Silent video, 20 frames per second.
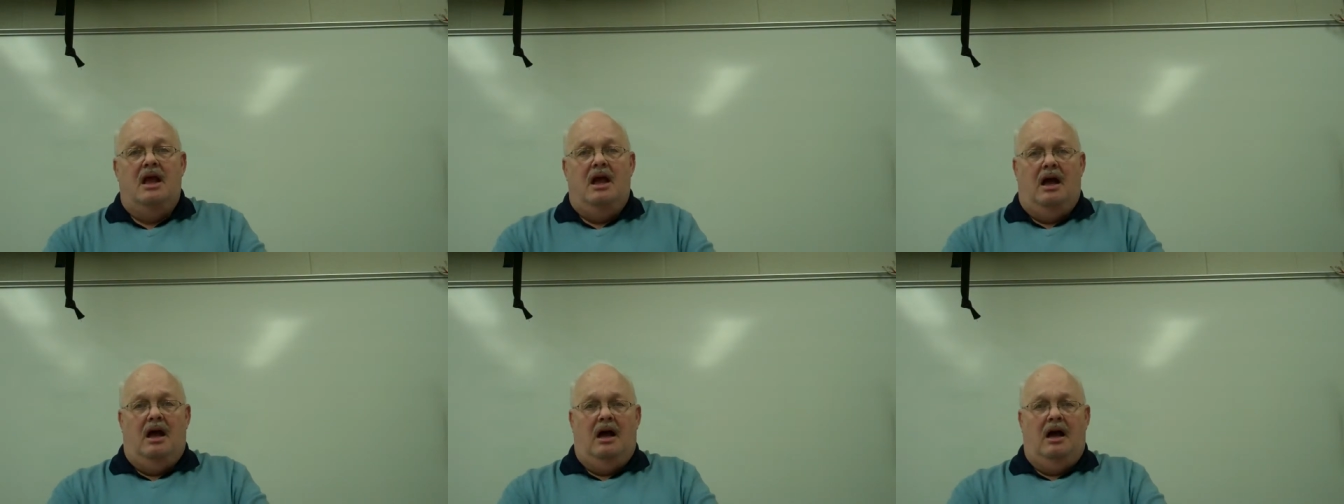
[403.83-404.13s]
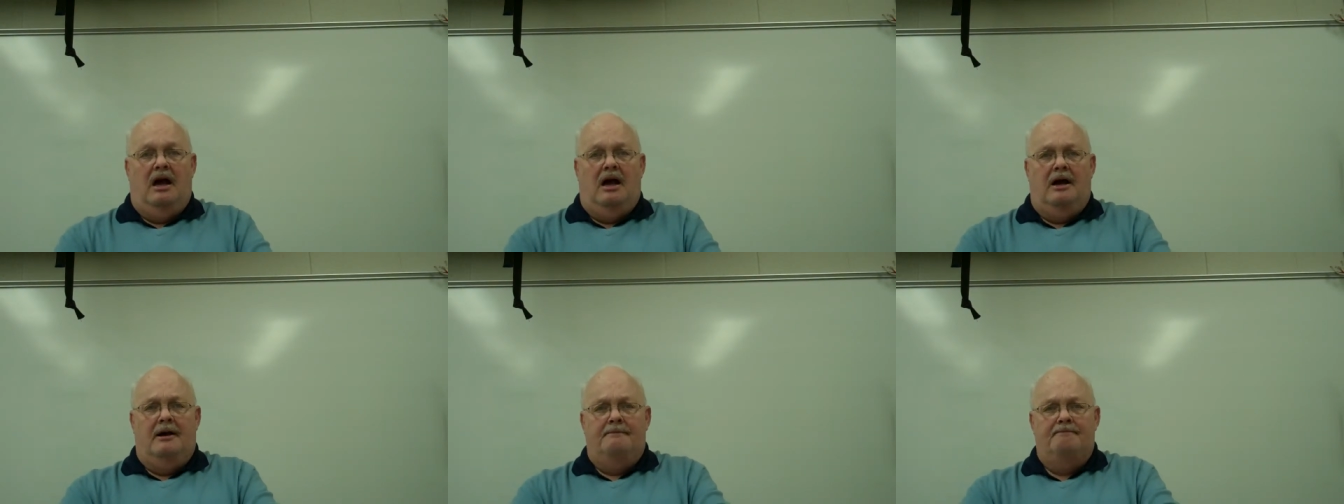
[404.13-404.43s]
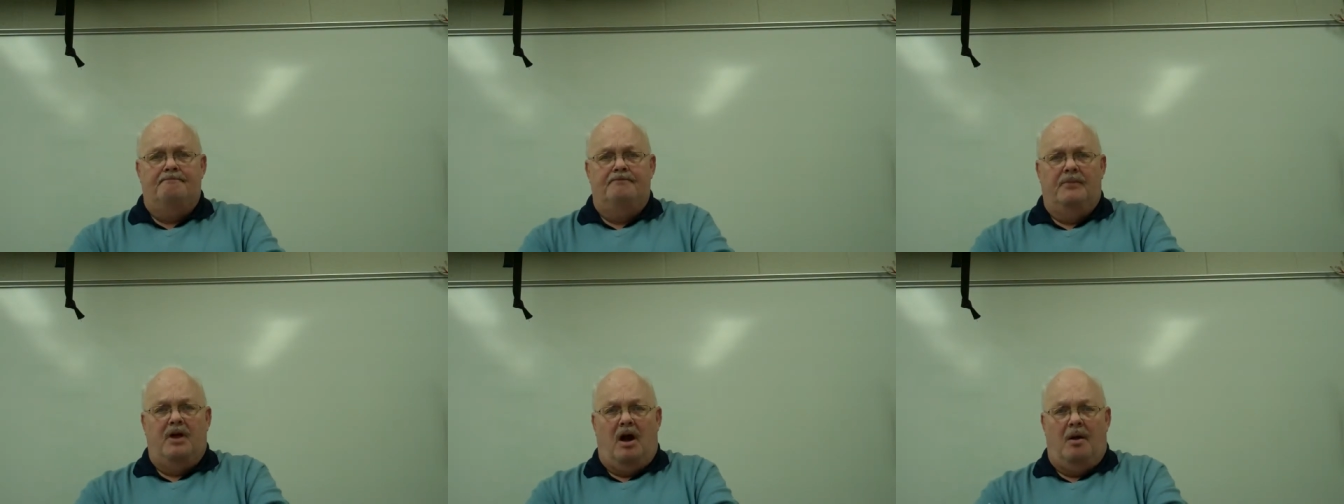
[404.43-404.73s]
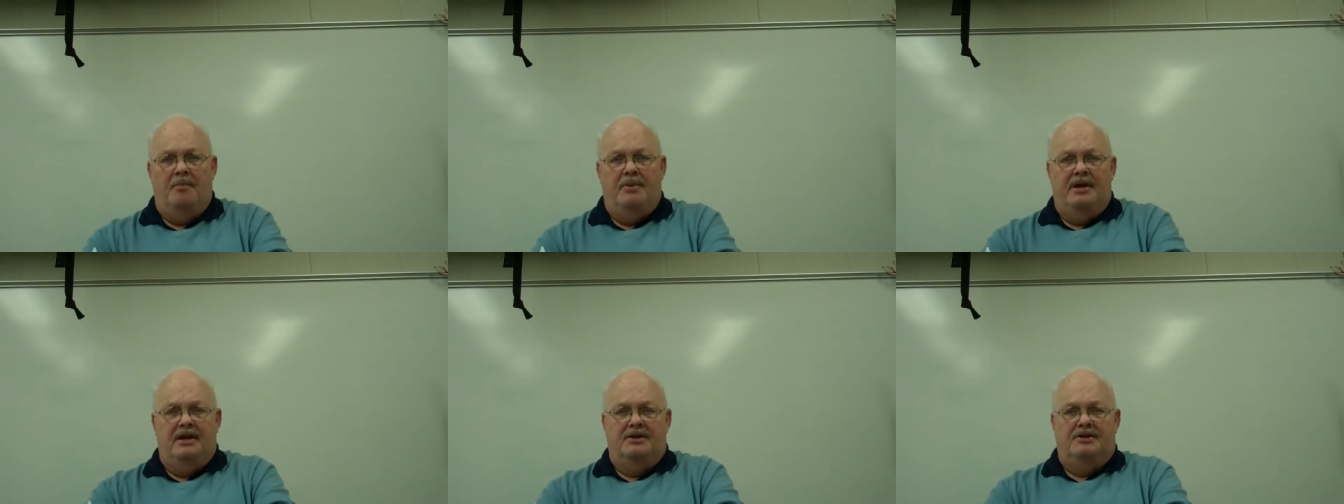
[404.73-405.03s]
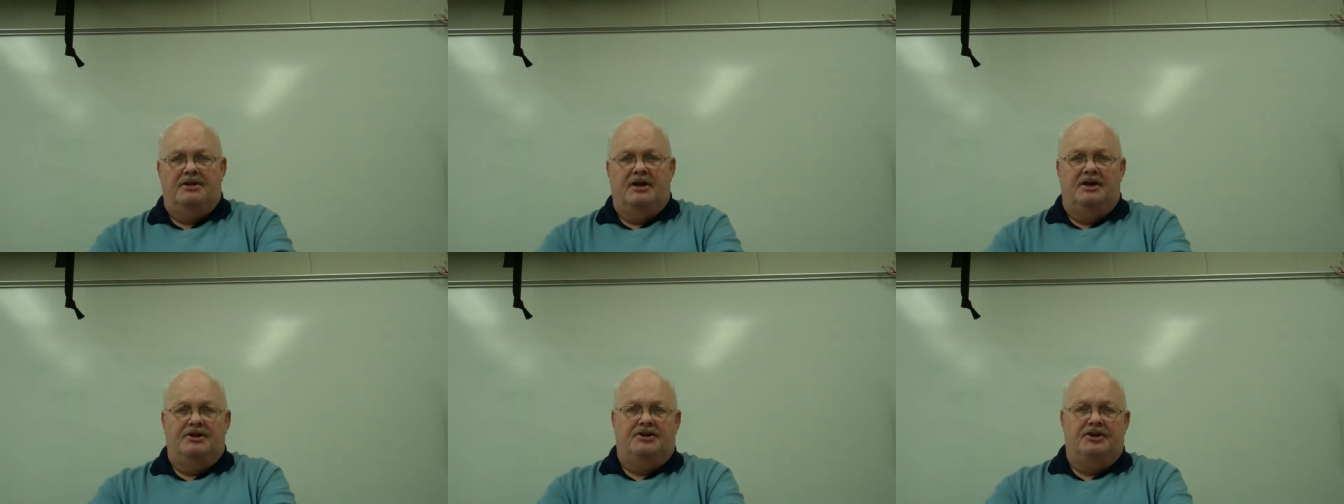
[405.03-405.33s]
Um, I'll be in
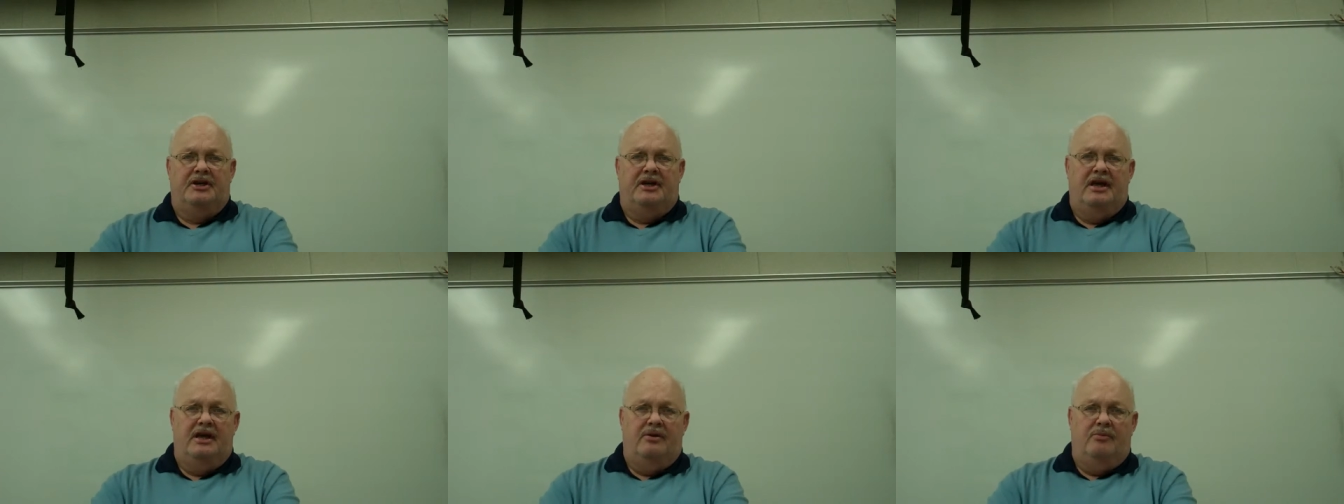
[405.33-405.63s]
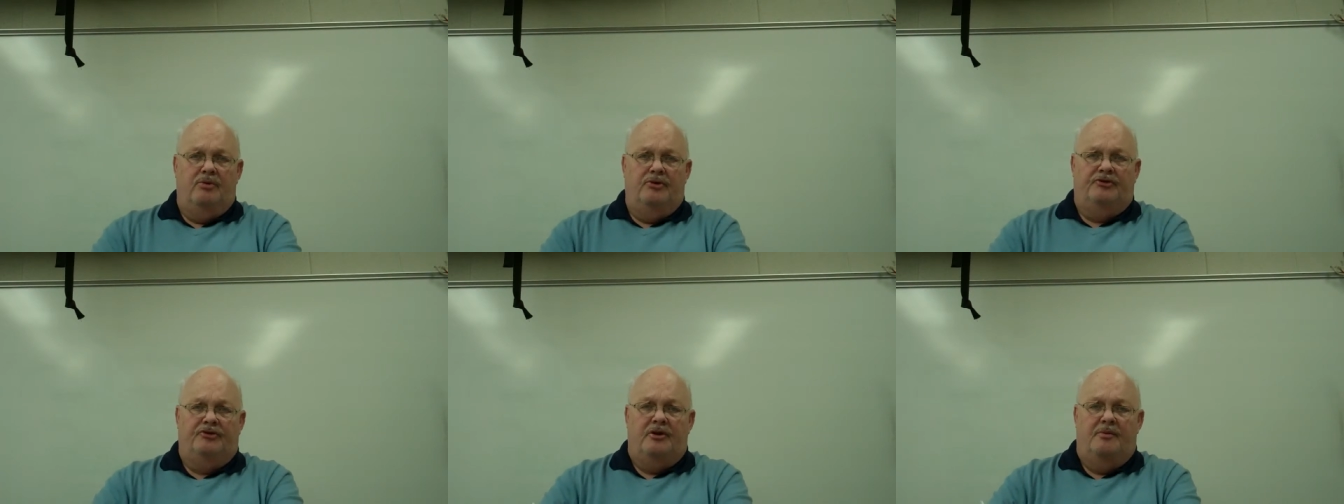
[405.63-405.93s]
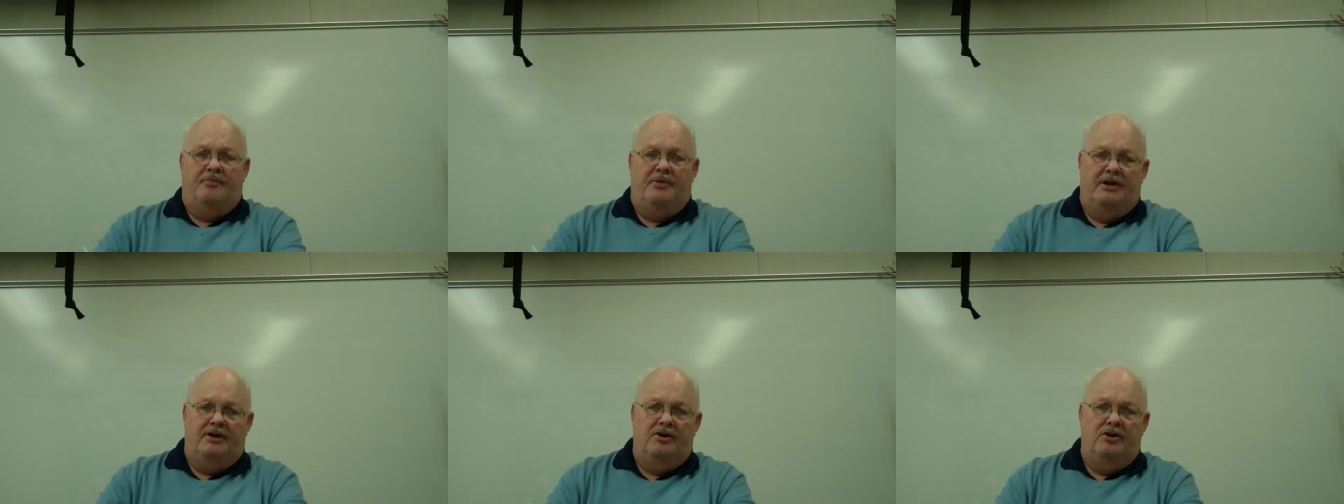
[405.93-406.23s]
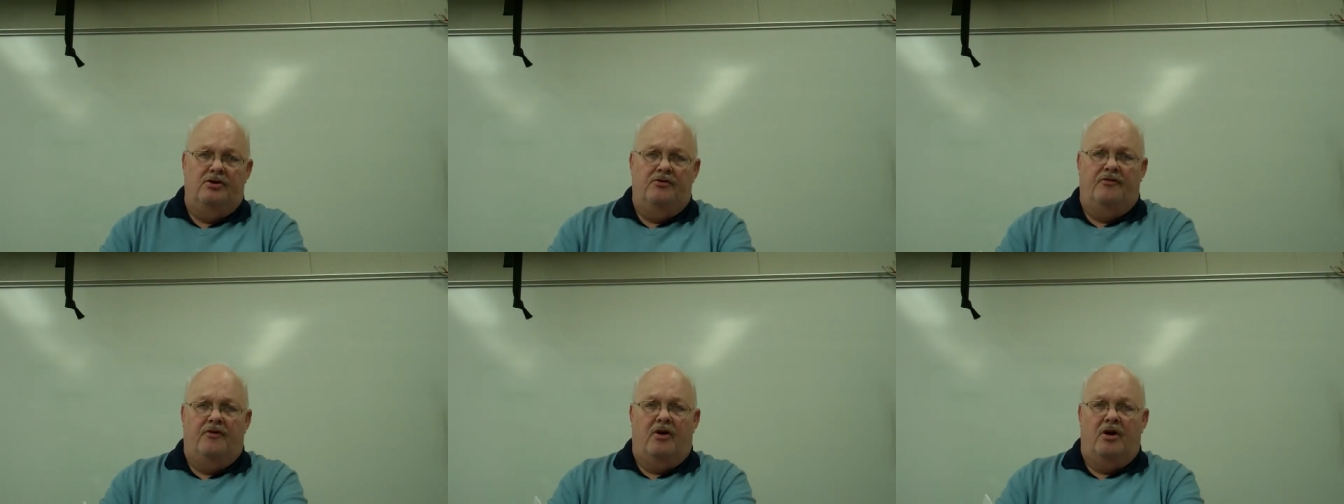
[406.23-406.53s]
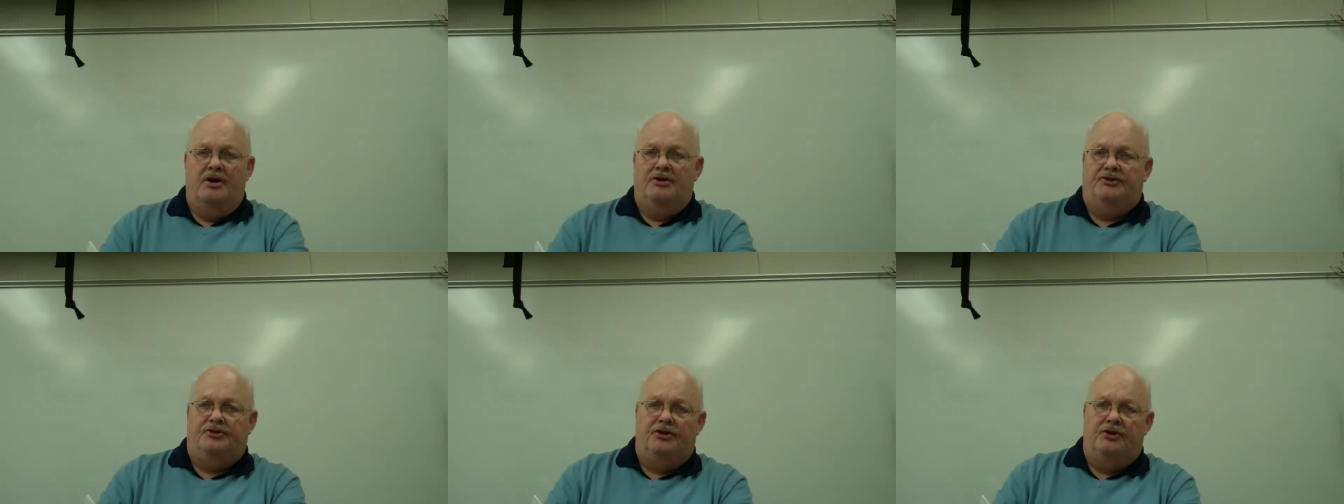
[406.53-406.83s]
touch again with something new
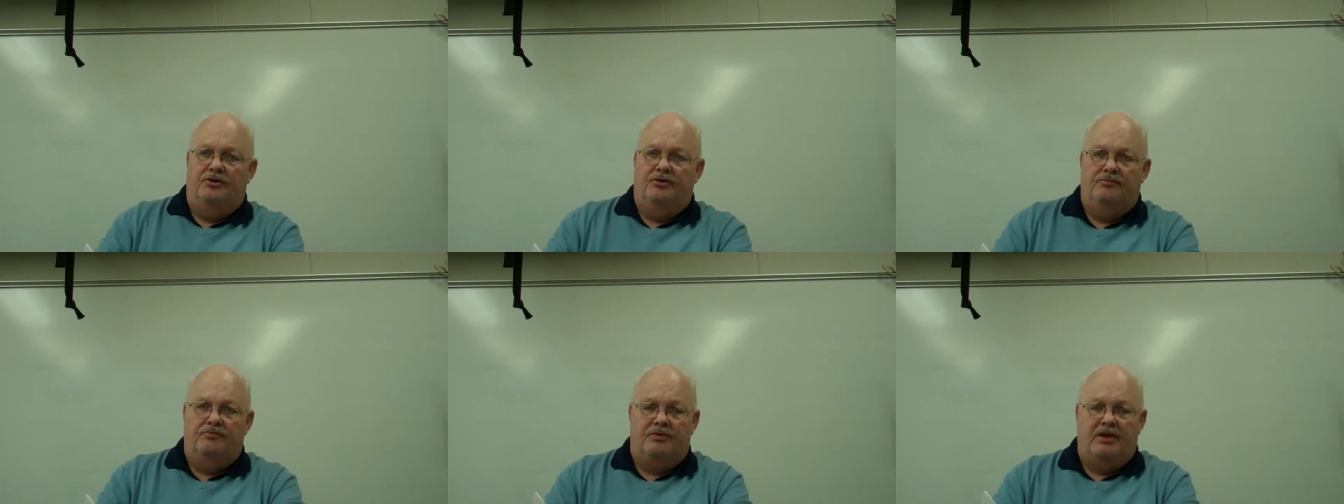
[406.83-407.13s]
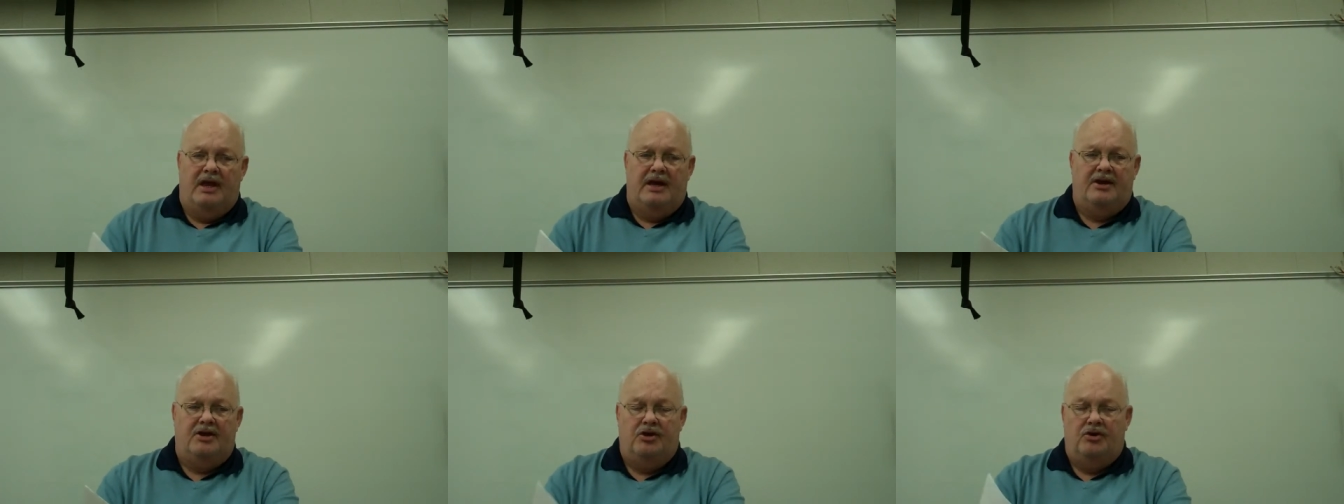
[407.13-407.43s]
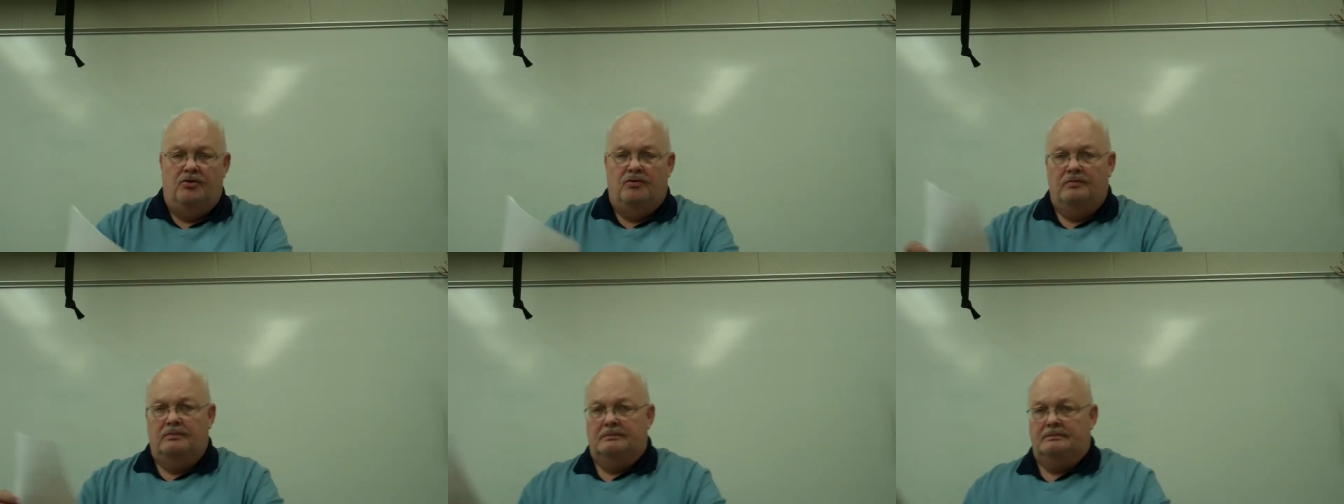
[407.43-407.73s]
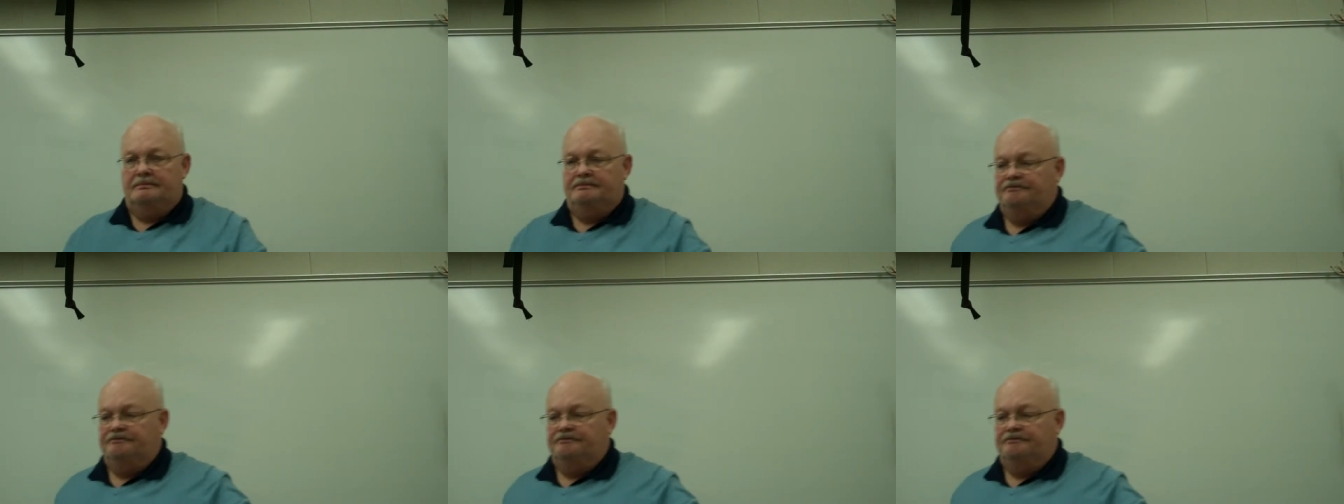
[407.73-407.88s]
very soon. Thank you.